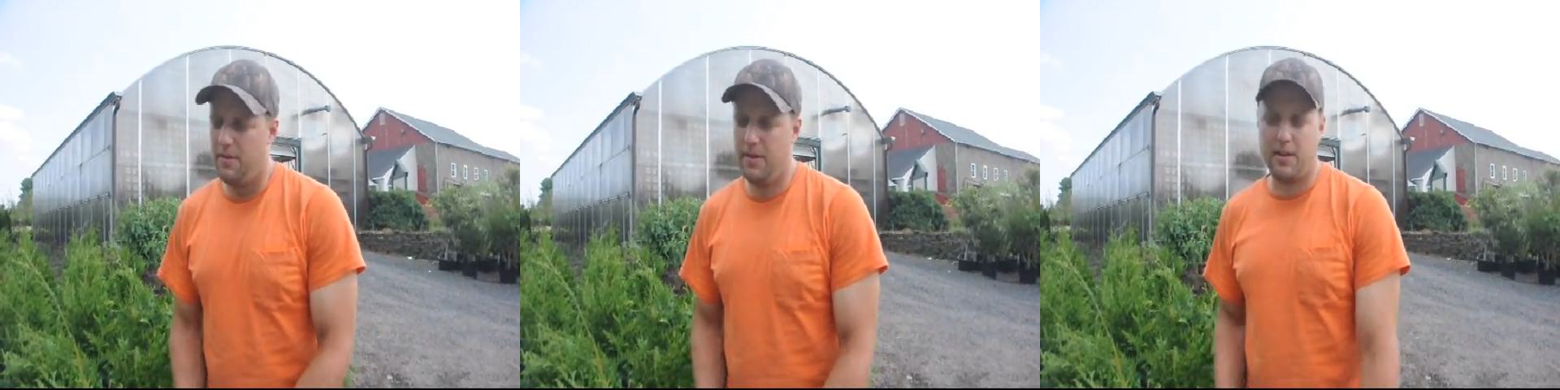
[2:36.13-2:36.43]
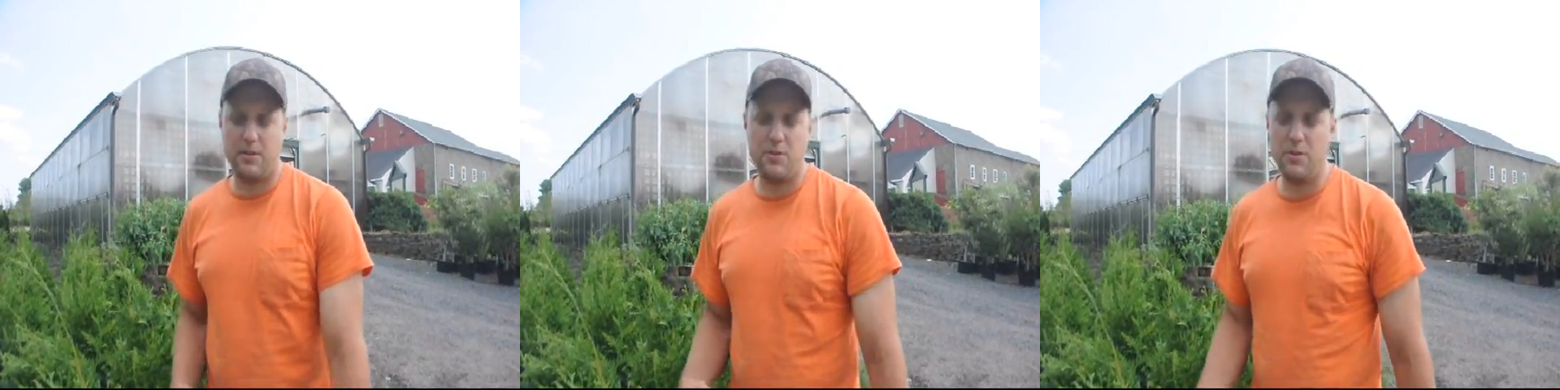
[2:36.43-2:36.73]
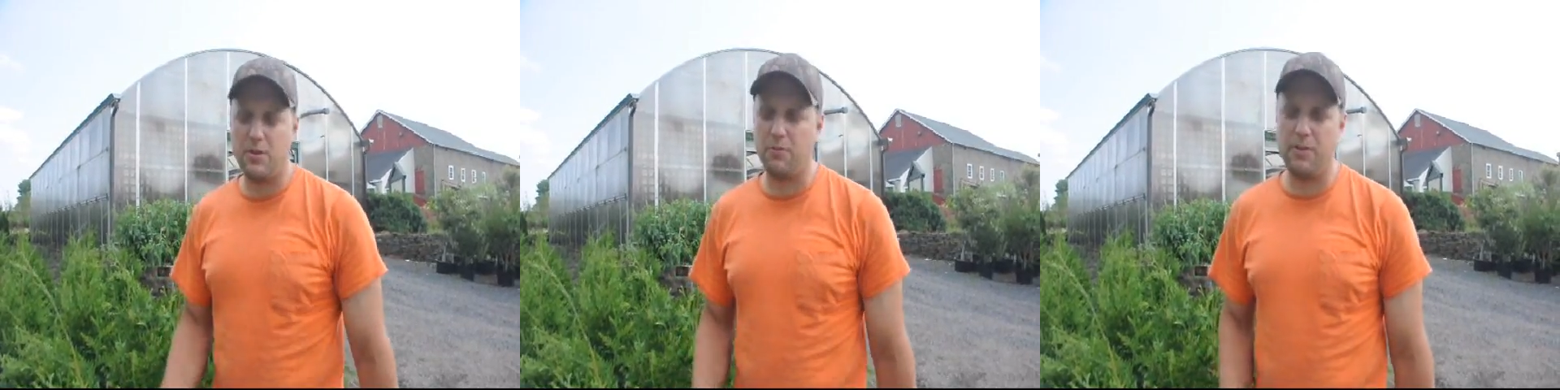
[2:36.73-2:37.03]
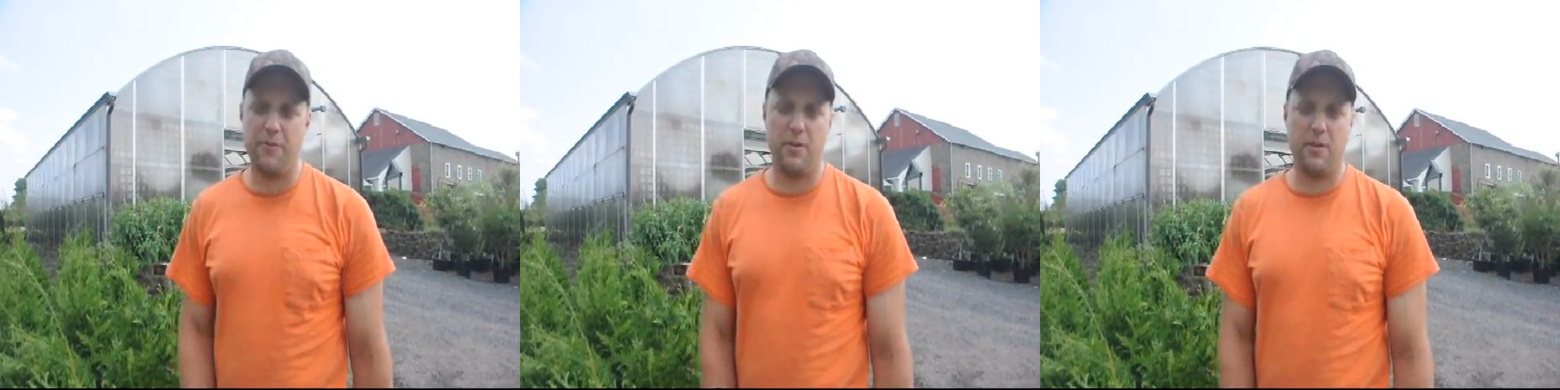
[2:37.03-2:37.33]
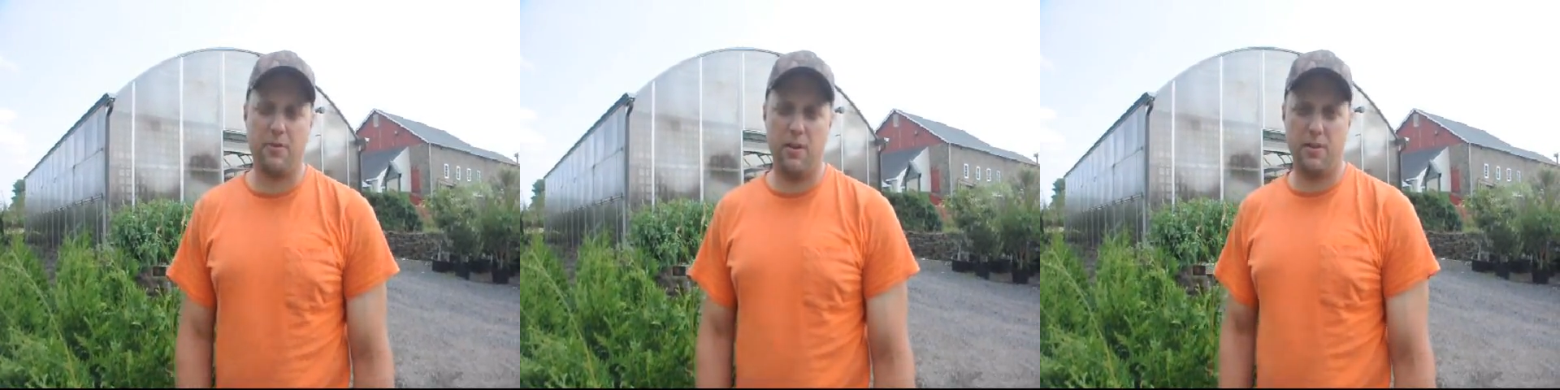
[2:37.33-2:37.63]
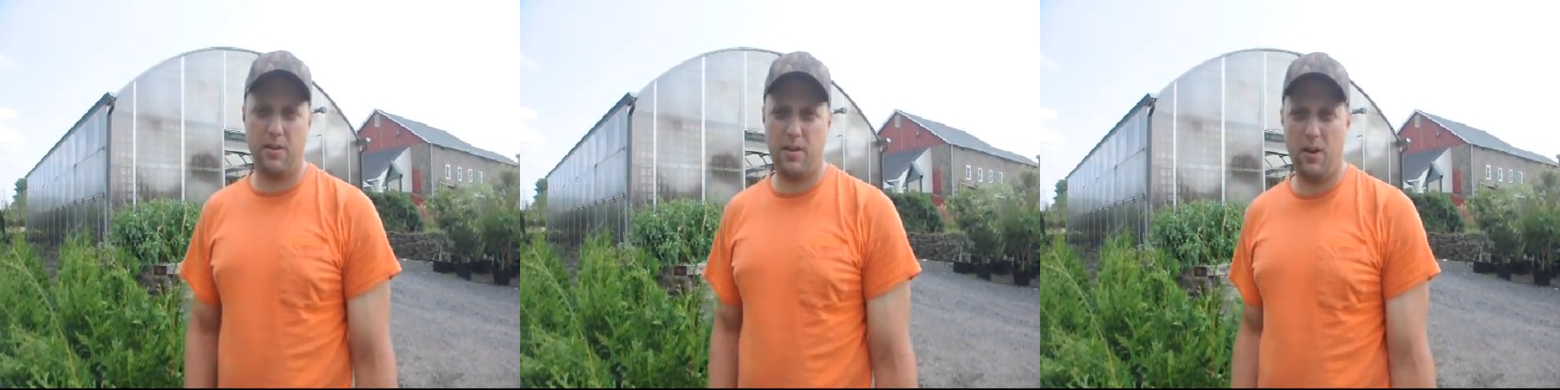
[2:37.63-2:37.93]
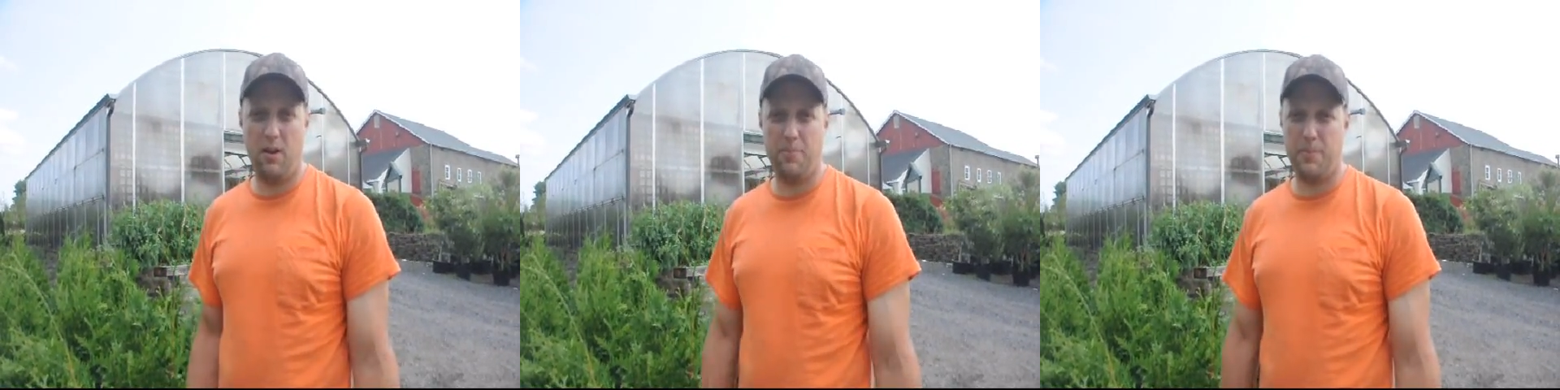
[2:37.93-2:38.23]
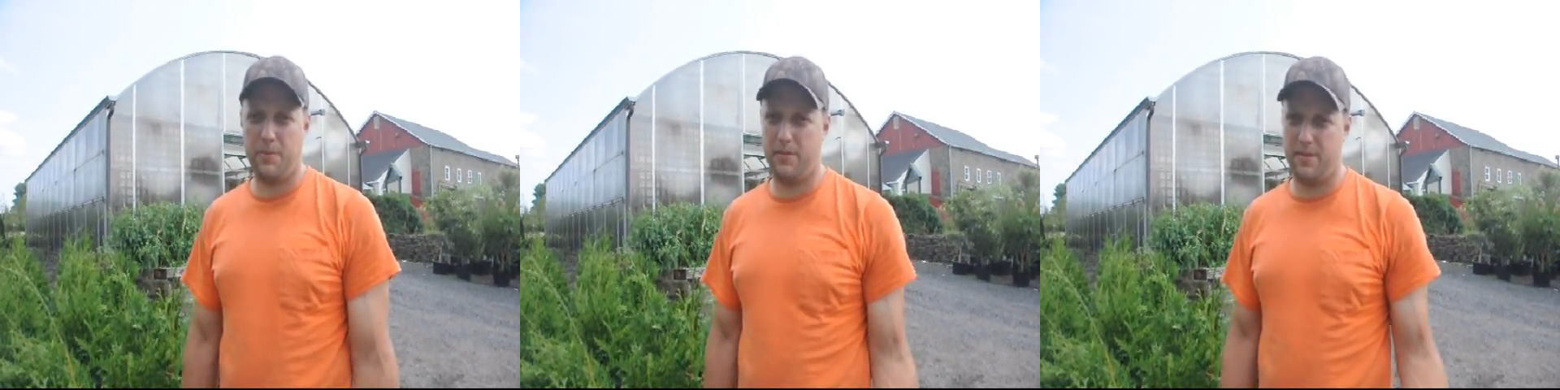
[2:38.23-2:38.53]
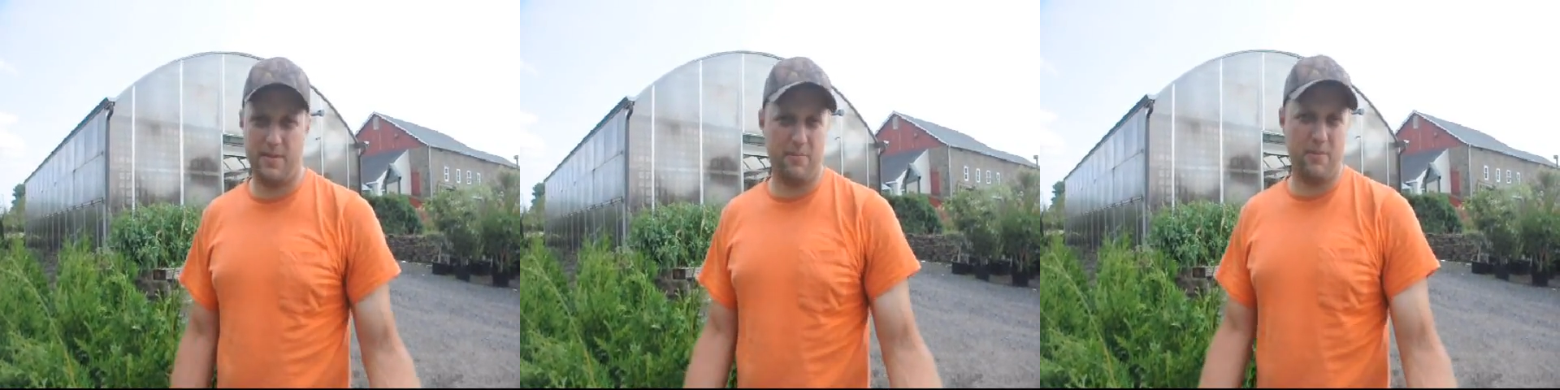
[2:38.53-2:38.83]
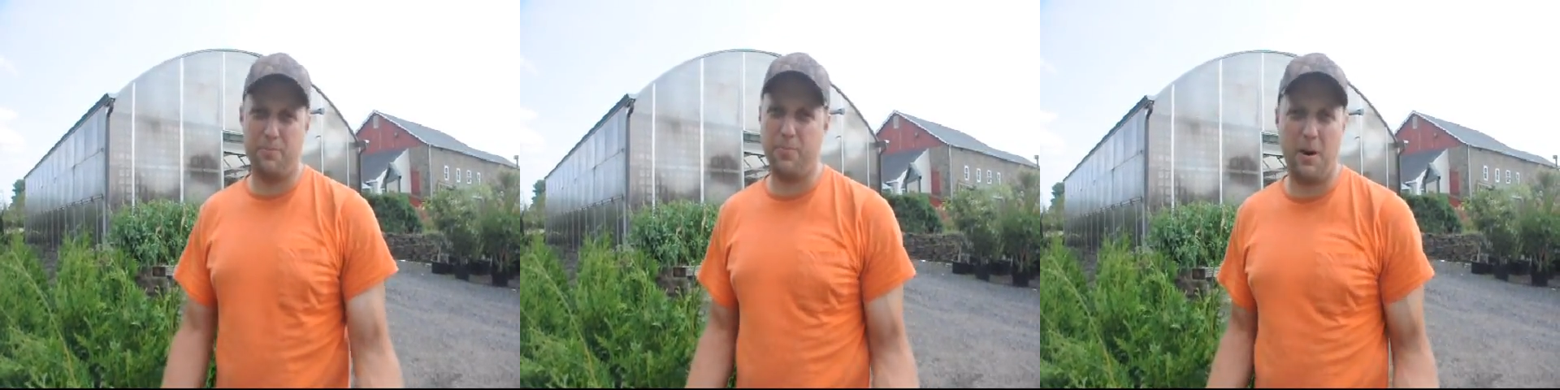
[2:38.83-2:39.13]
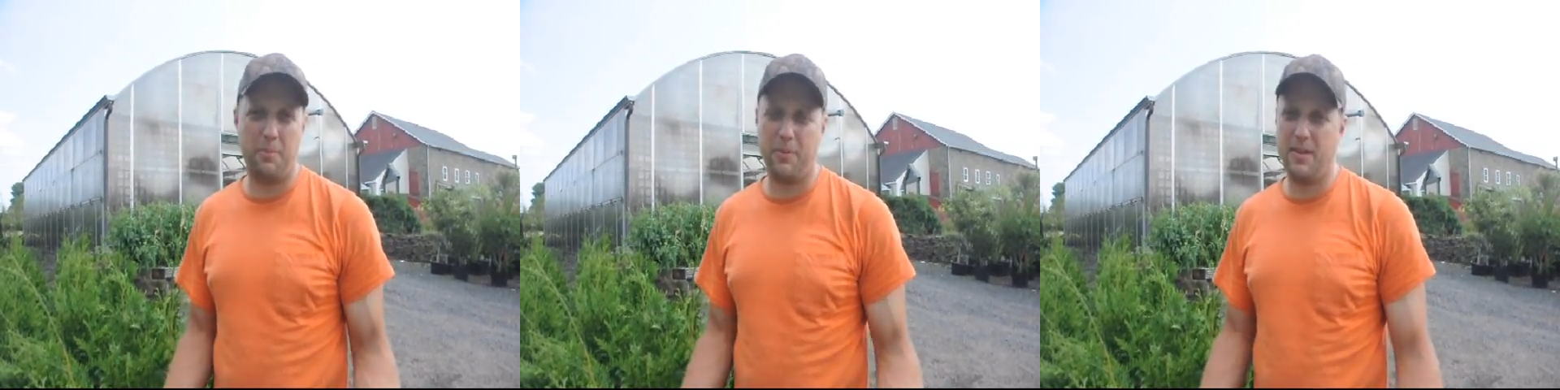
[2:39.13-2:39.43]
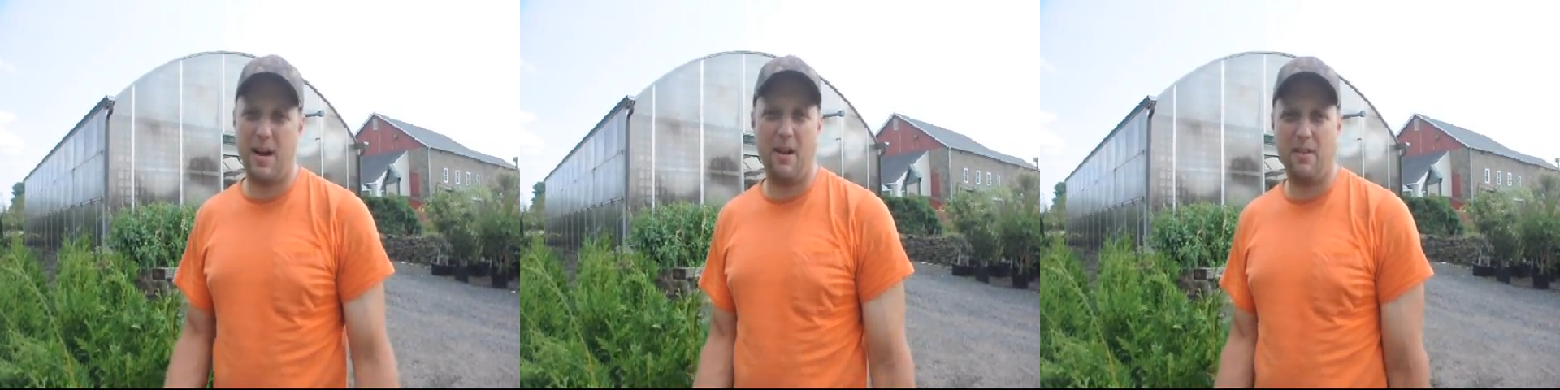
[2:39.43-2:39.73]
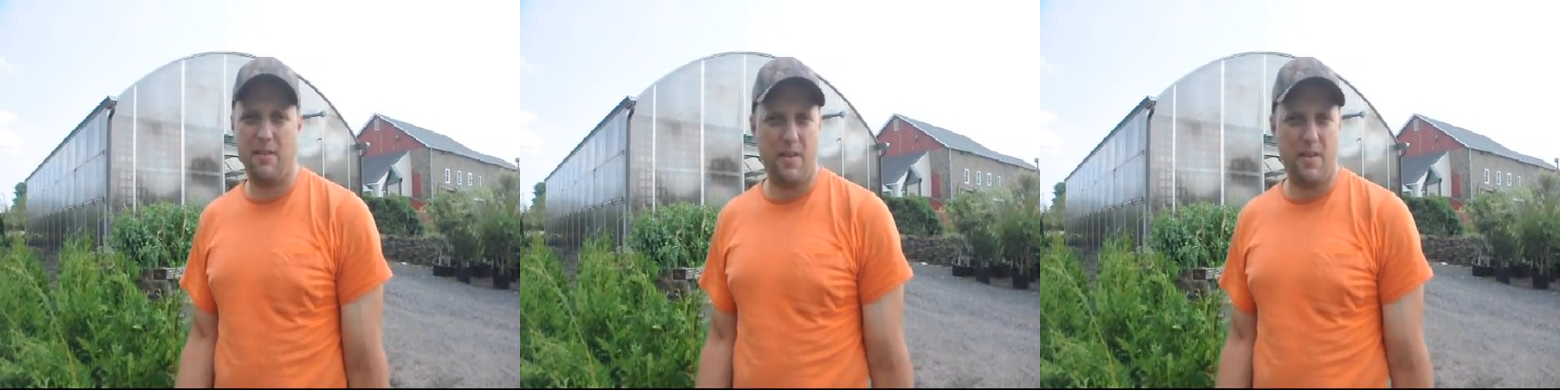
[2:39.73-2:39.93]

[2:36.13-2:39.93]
like 2 to 3 foot of growth to cut off will probably not